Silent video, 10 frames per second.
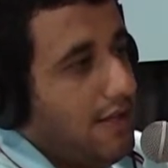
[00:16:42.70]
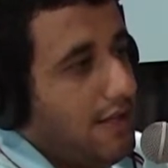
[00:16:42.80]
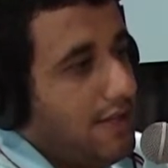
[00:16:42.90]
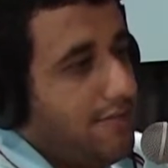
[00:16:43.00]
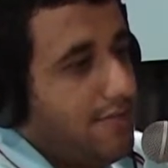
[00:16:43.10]

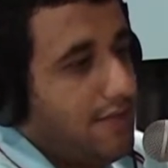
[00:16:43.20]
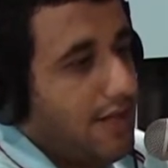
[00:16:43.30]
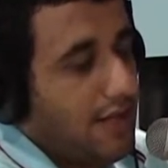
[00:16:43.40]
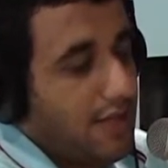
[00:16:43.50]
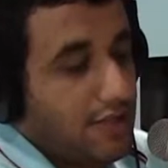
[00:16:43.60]
And
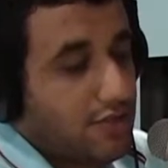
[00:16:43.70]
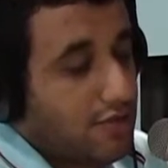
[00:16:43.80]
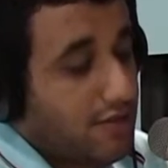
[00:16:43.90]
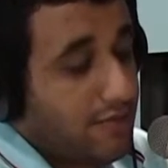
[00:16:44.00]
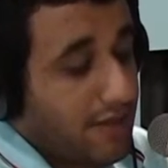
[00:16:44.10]
I like to
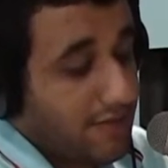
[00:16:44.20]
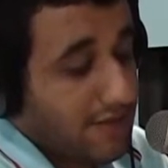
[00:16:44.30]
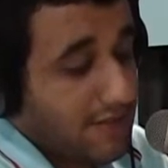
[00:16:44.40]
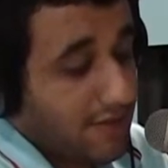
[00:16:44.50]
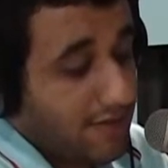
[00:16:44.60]
learn by
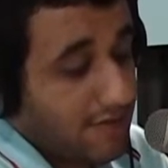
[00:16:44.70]
myself.